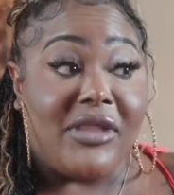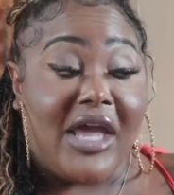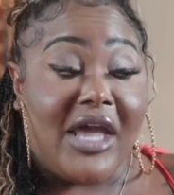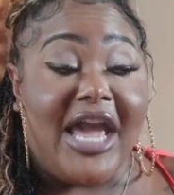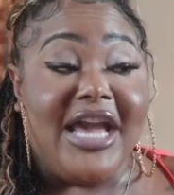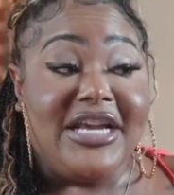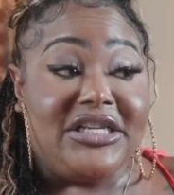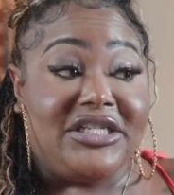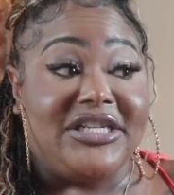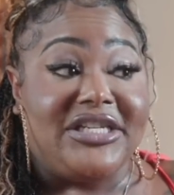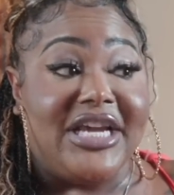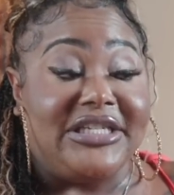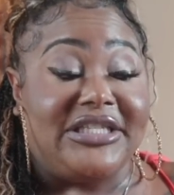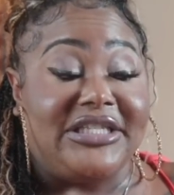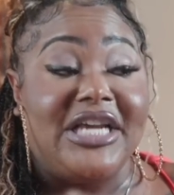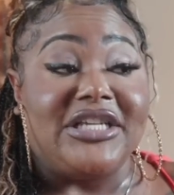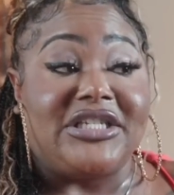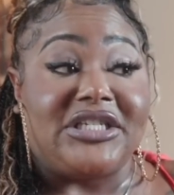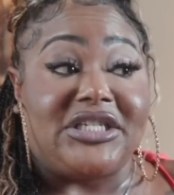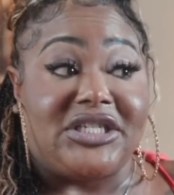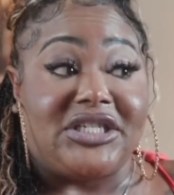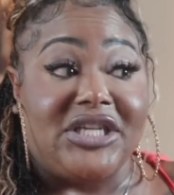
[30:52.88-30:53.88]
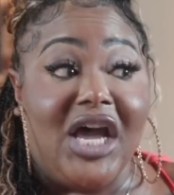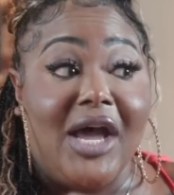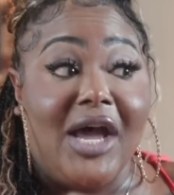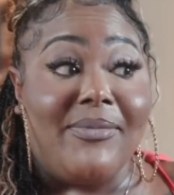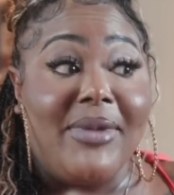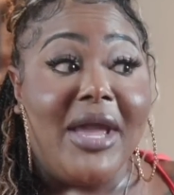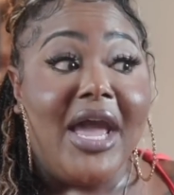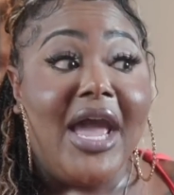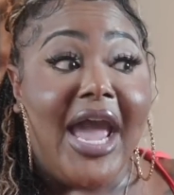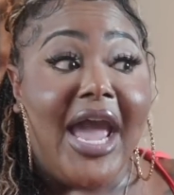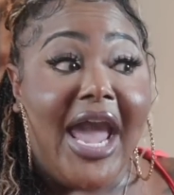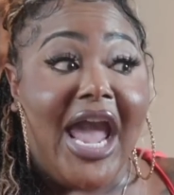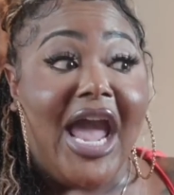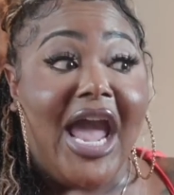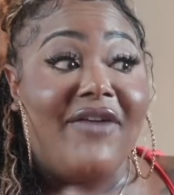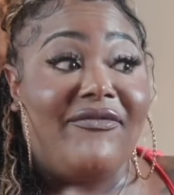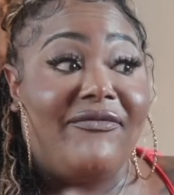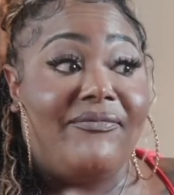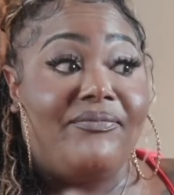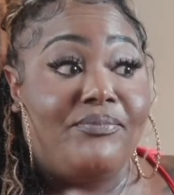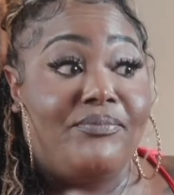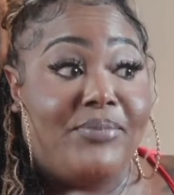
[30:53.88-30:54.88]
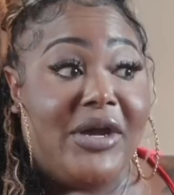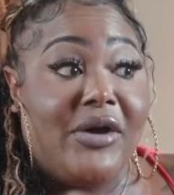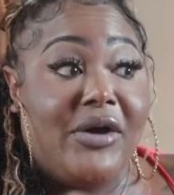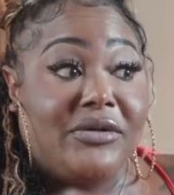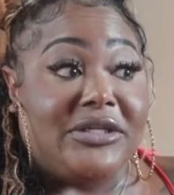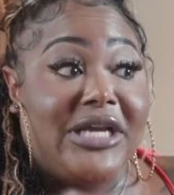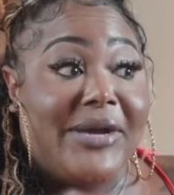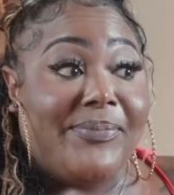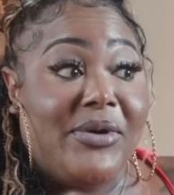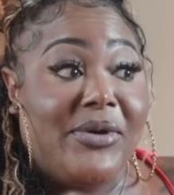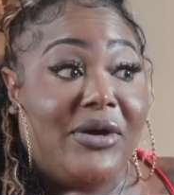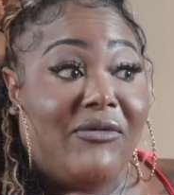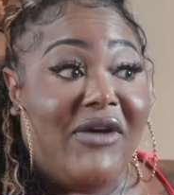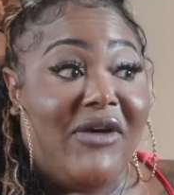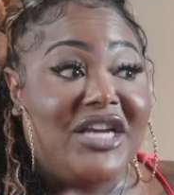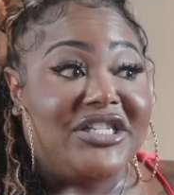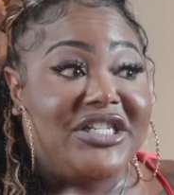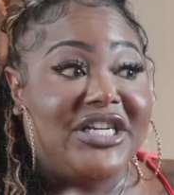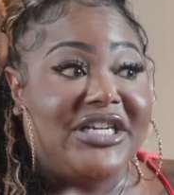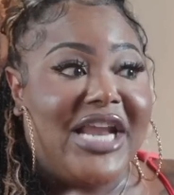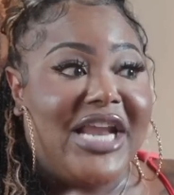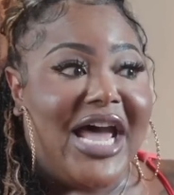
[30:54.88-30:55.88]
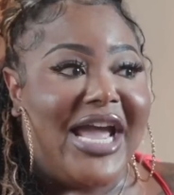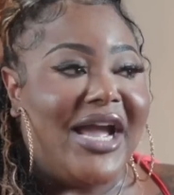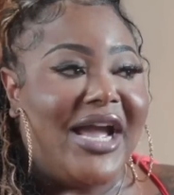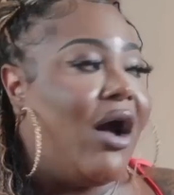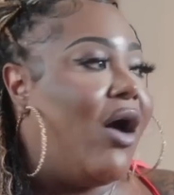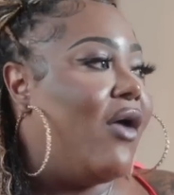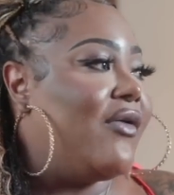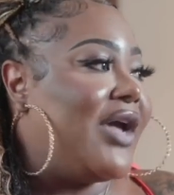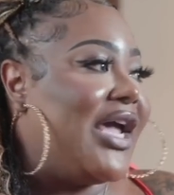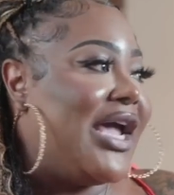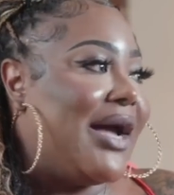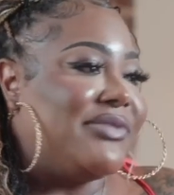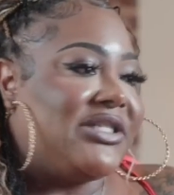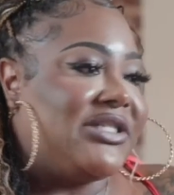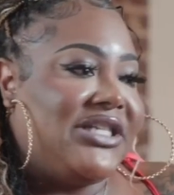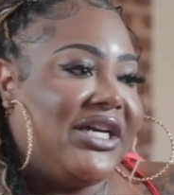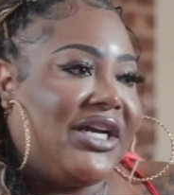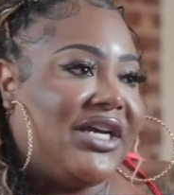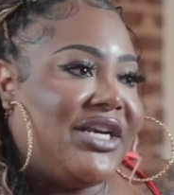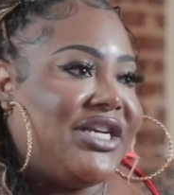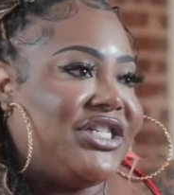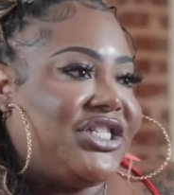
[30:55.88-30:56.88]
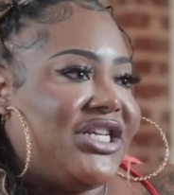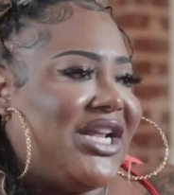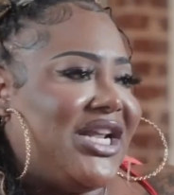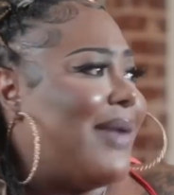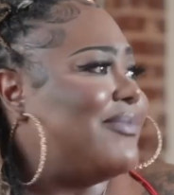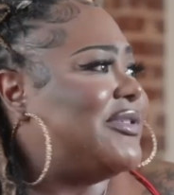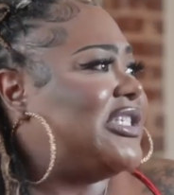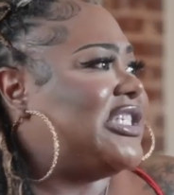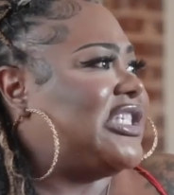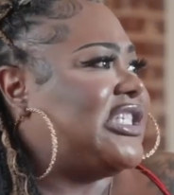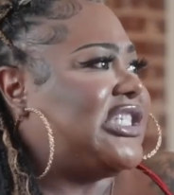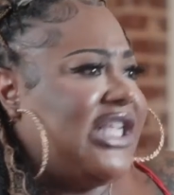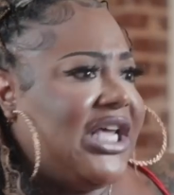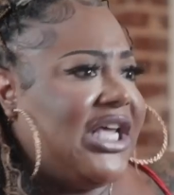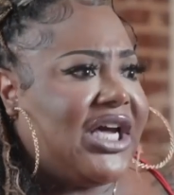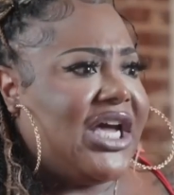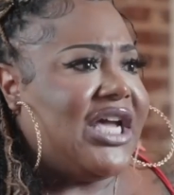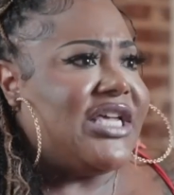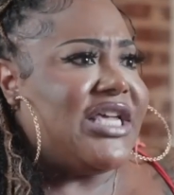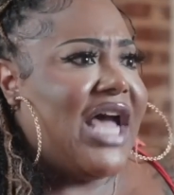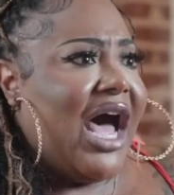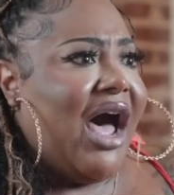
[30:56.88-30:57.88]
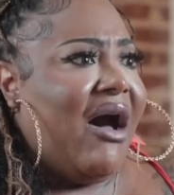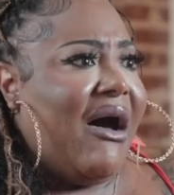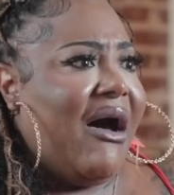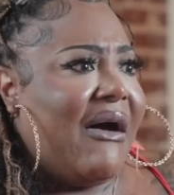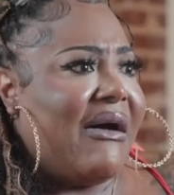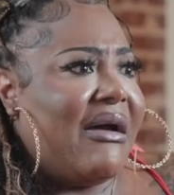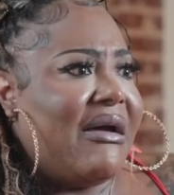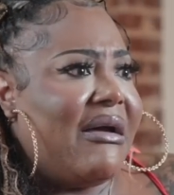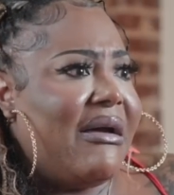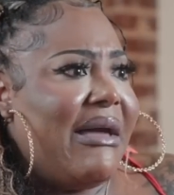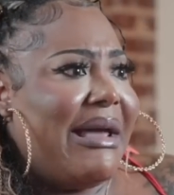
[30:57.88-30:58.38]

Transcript: It's just that some have built up aggression, like, okay, I'm sick of this. Shit. I'm sick of y'all.